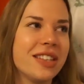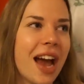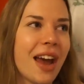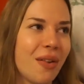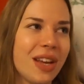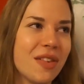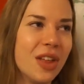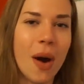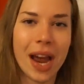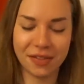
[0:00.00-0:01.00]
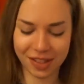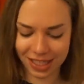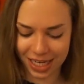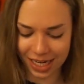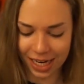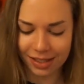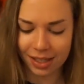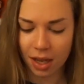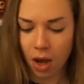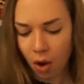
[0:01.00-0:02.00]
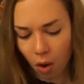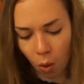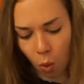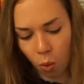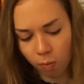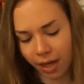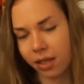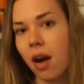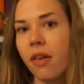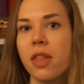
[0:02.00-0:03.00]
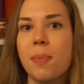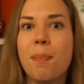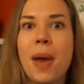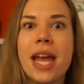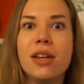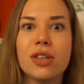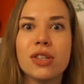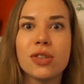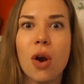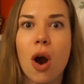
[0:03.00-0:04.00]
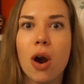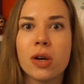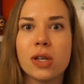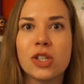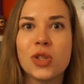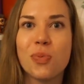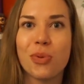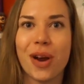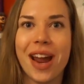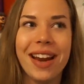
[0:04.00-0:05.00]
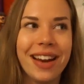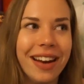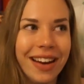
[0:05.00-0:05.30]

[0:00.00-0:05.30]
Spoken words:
the title, even though I've seen it. Oh my god, the pages are sprayed.